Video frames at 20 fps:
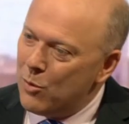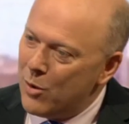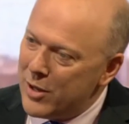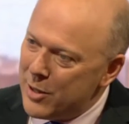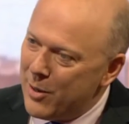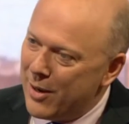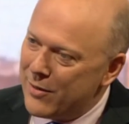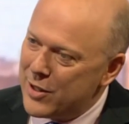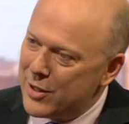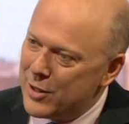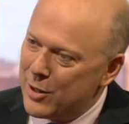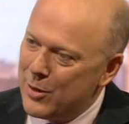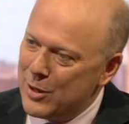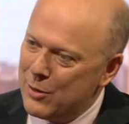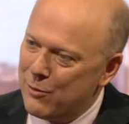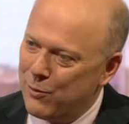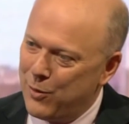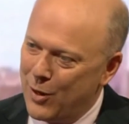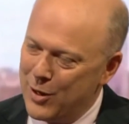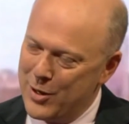what you have to do is
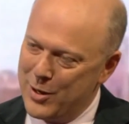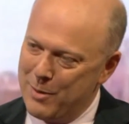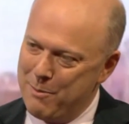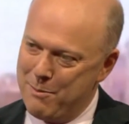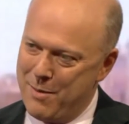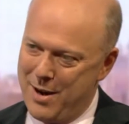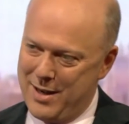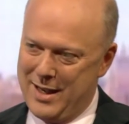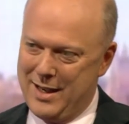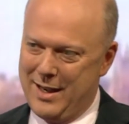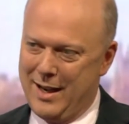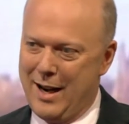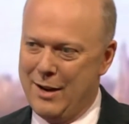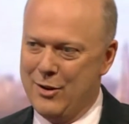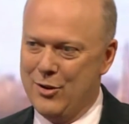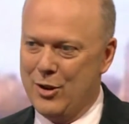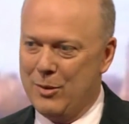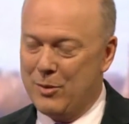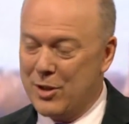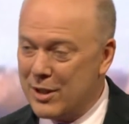follow the money,
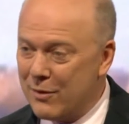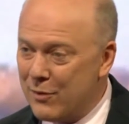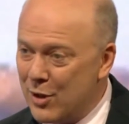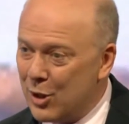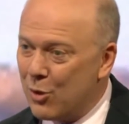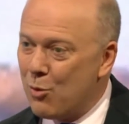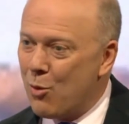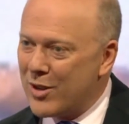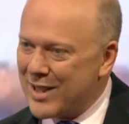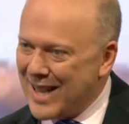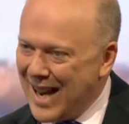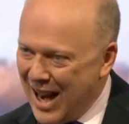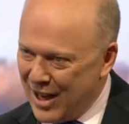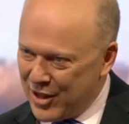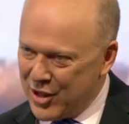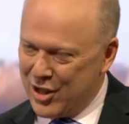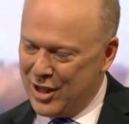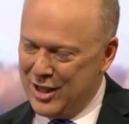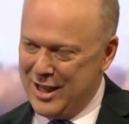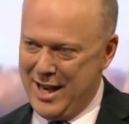Andrew, because if you look at what's
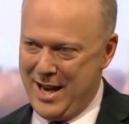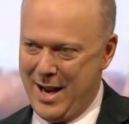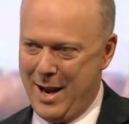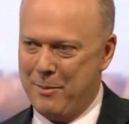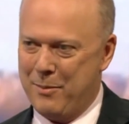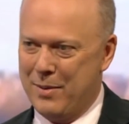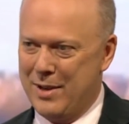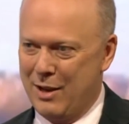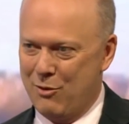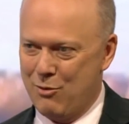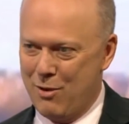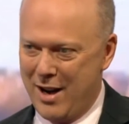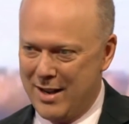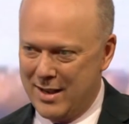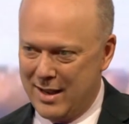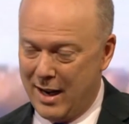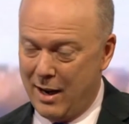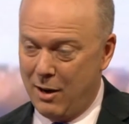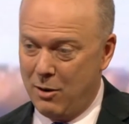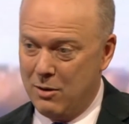actually happening right
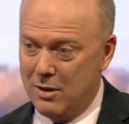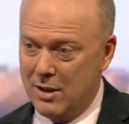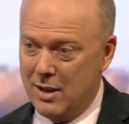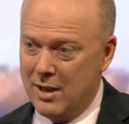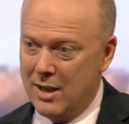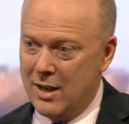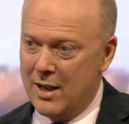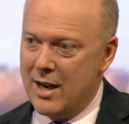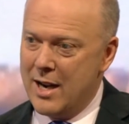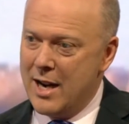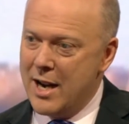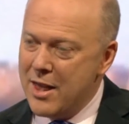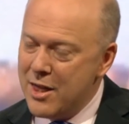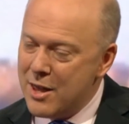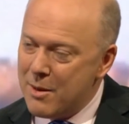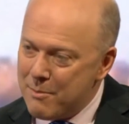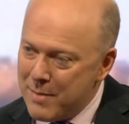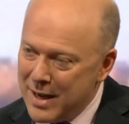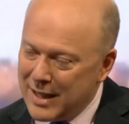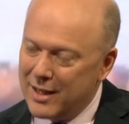now, in the
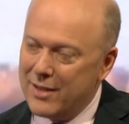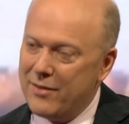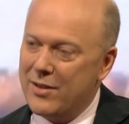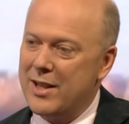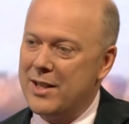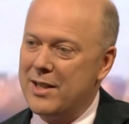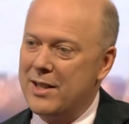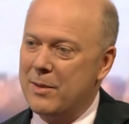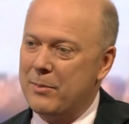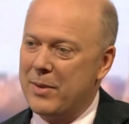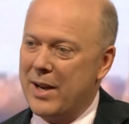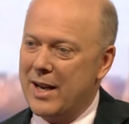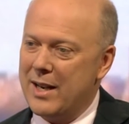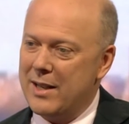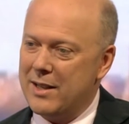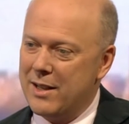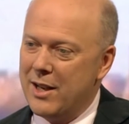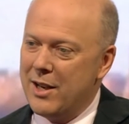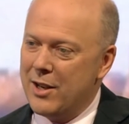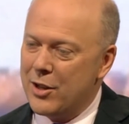middle of this
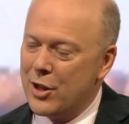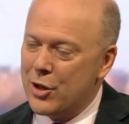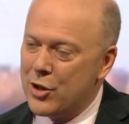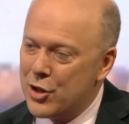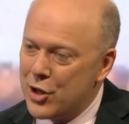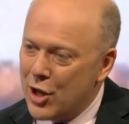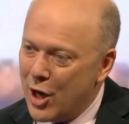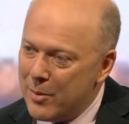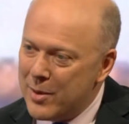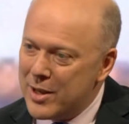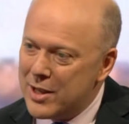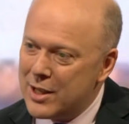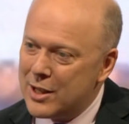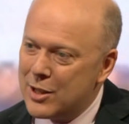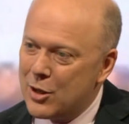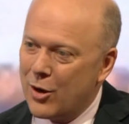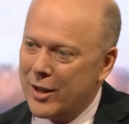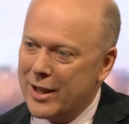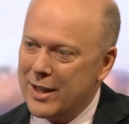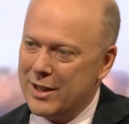debate, the German
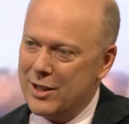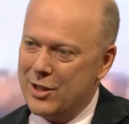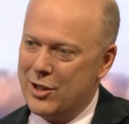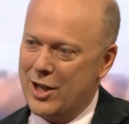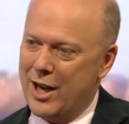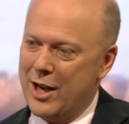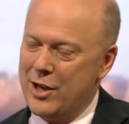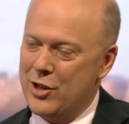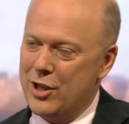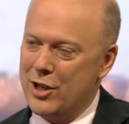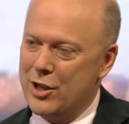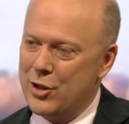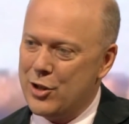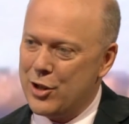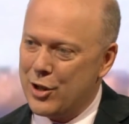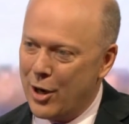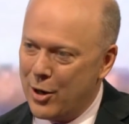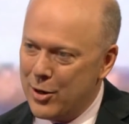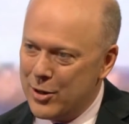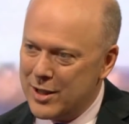stock exchange has
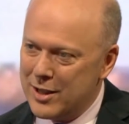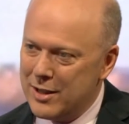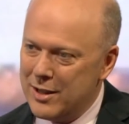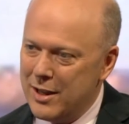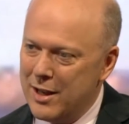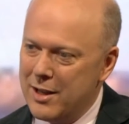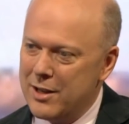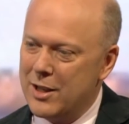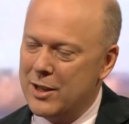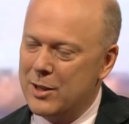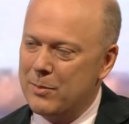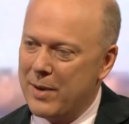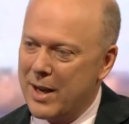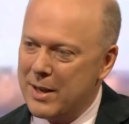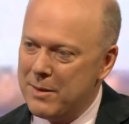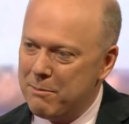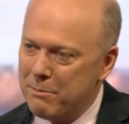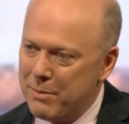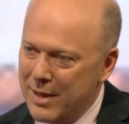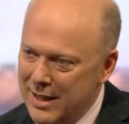chosen to
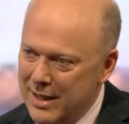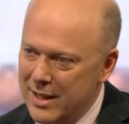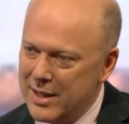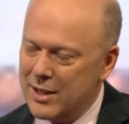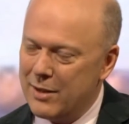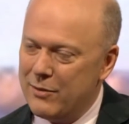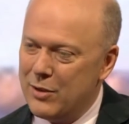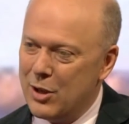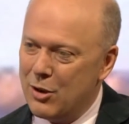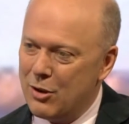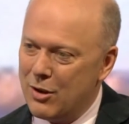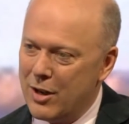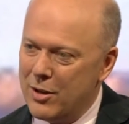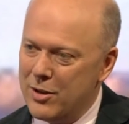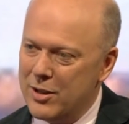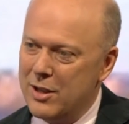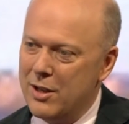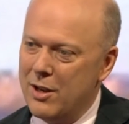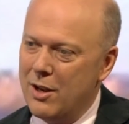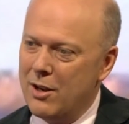spend billions of
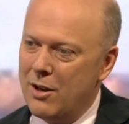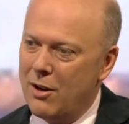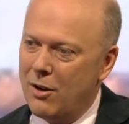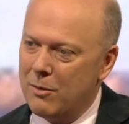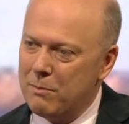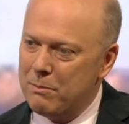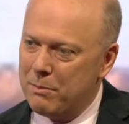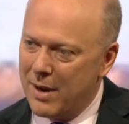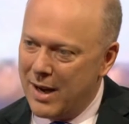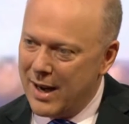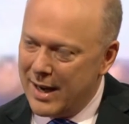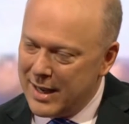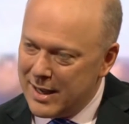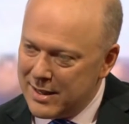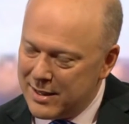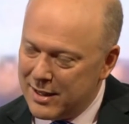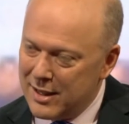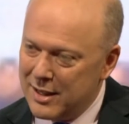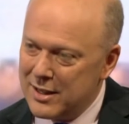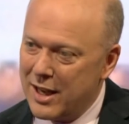euros on buying
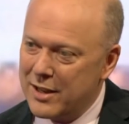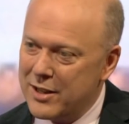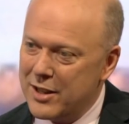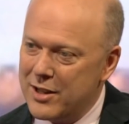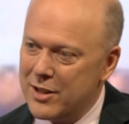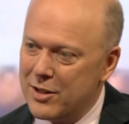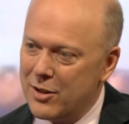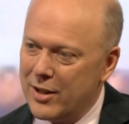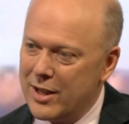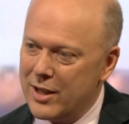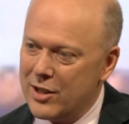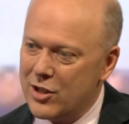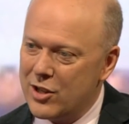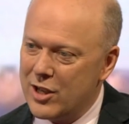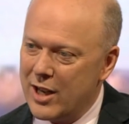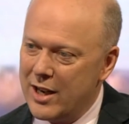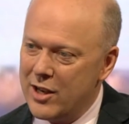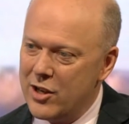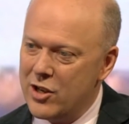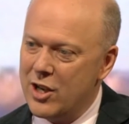into the London Stock
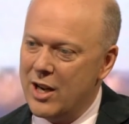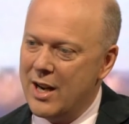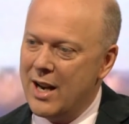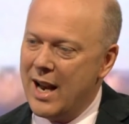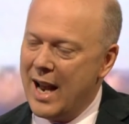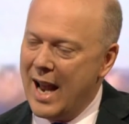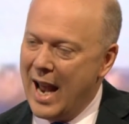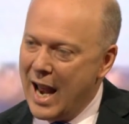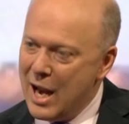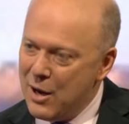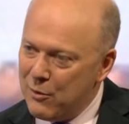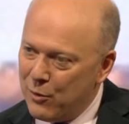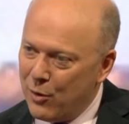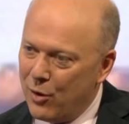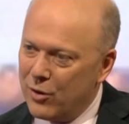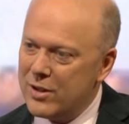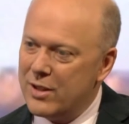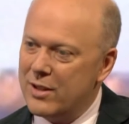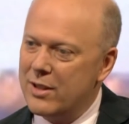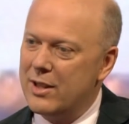Exchange.
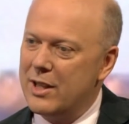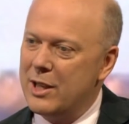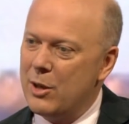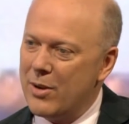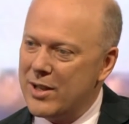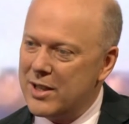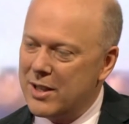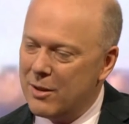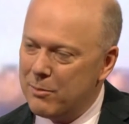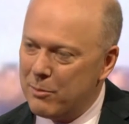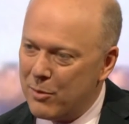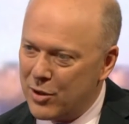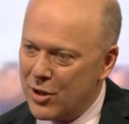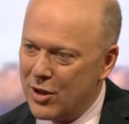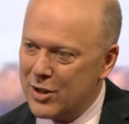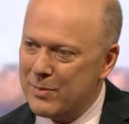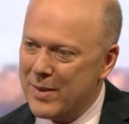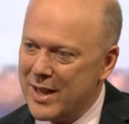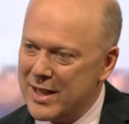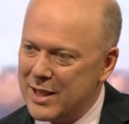Avon, the US
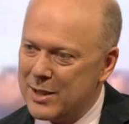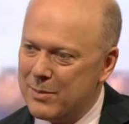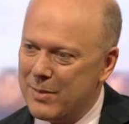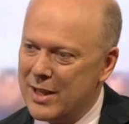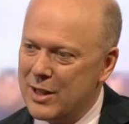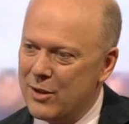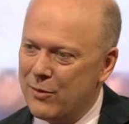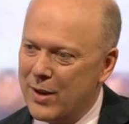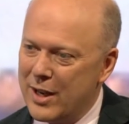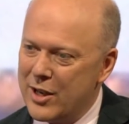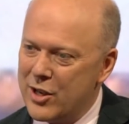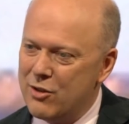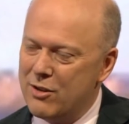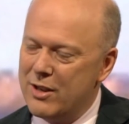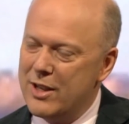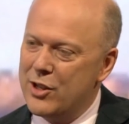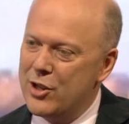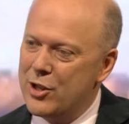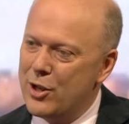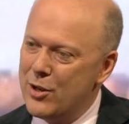cosmetics manufacturer,
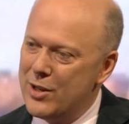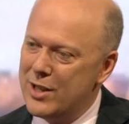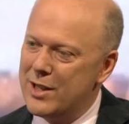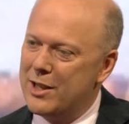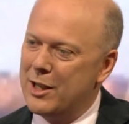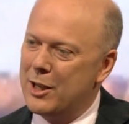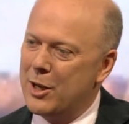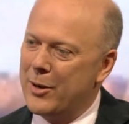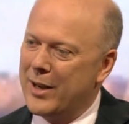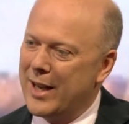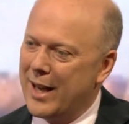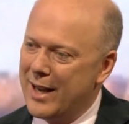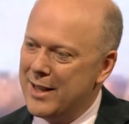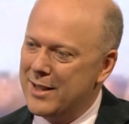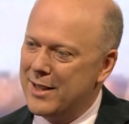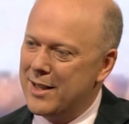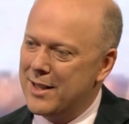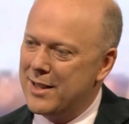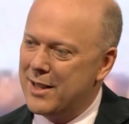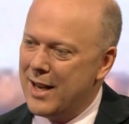is choosing to locate
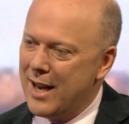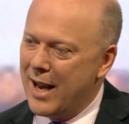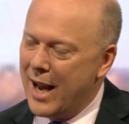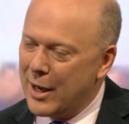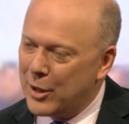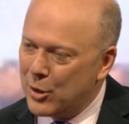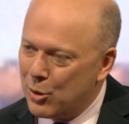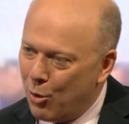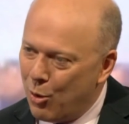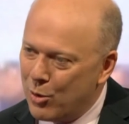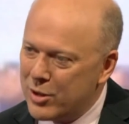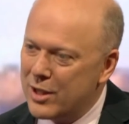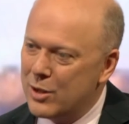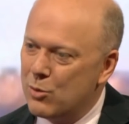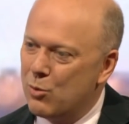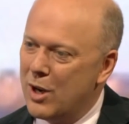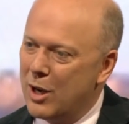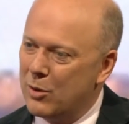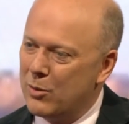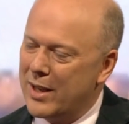its headquarters,
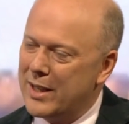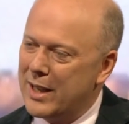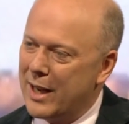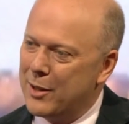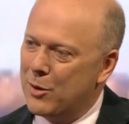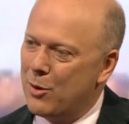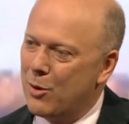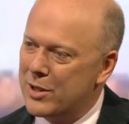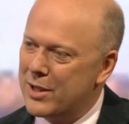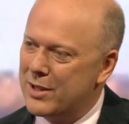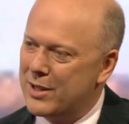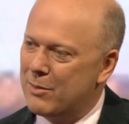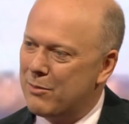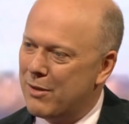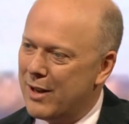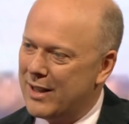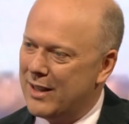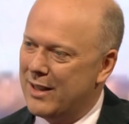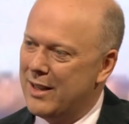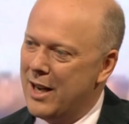worldwide headquarters, to
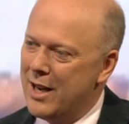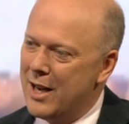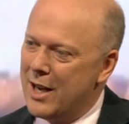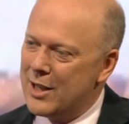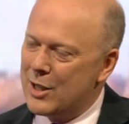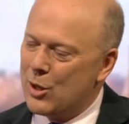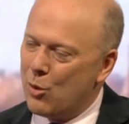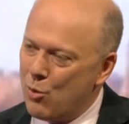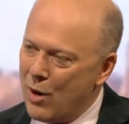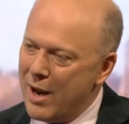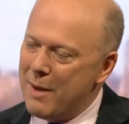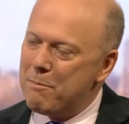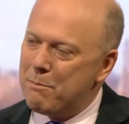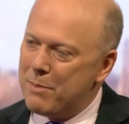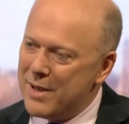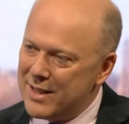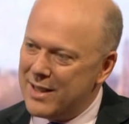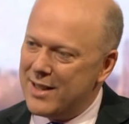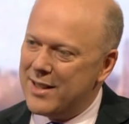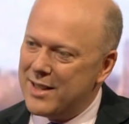Britain. So where
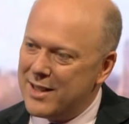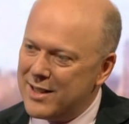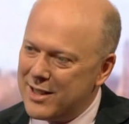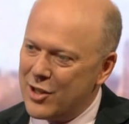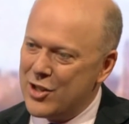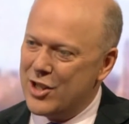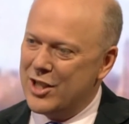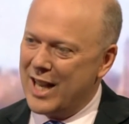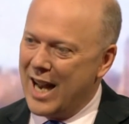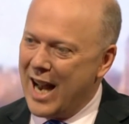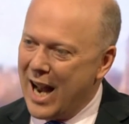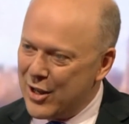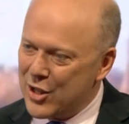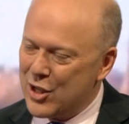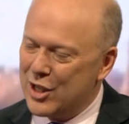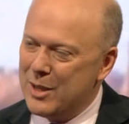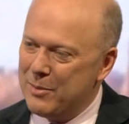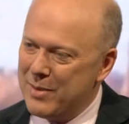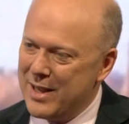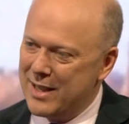business decisions are
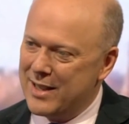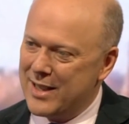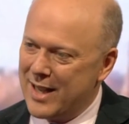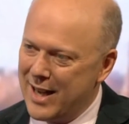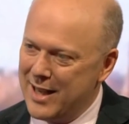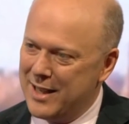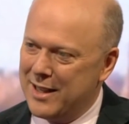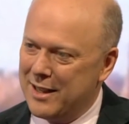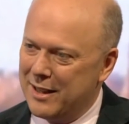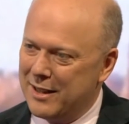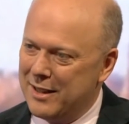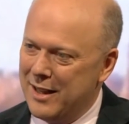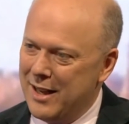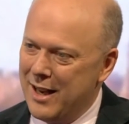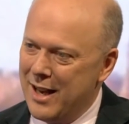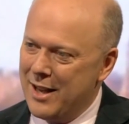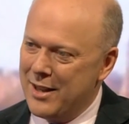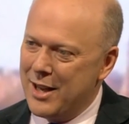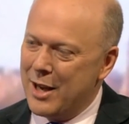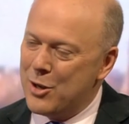actually being taken,
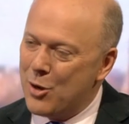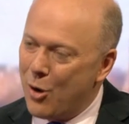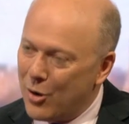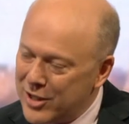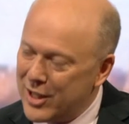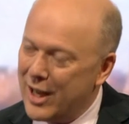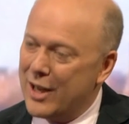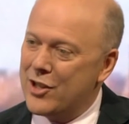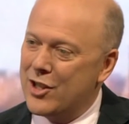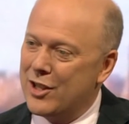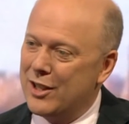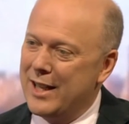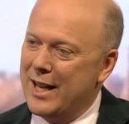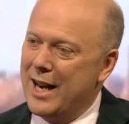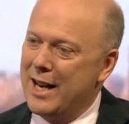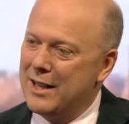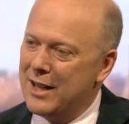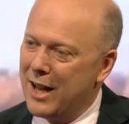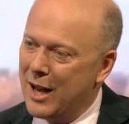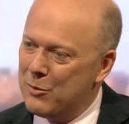they're not actually
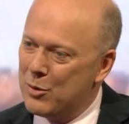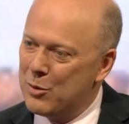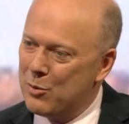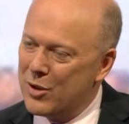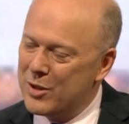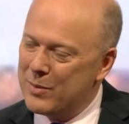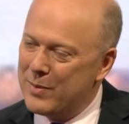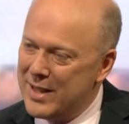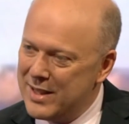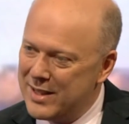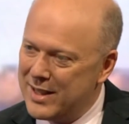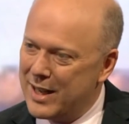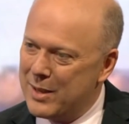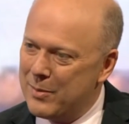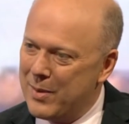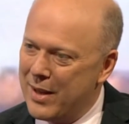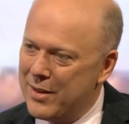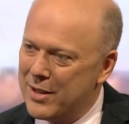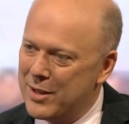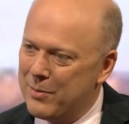in line with what's been said
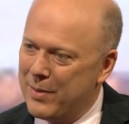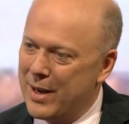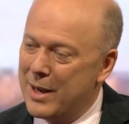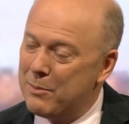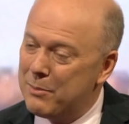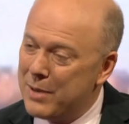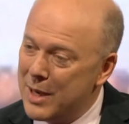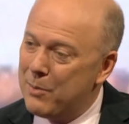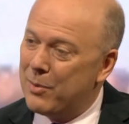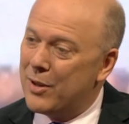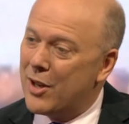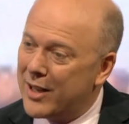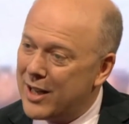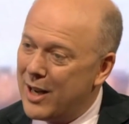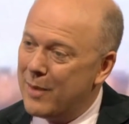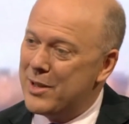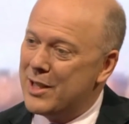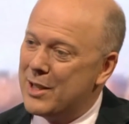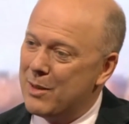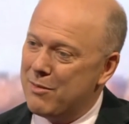about the debate. People are
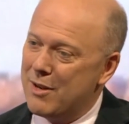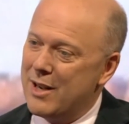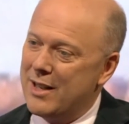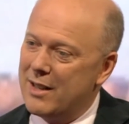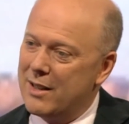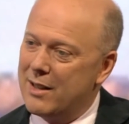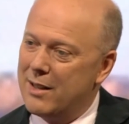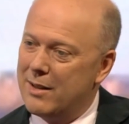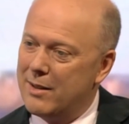coming to Britain.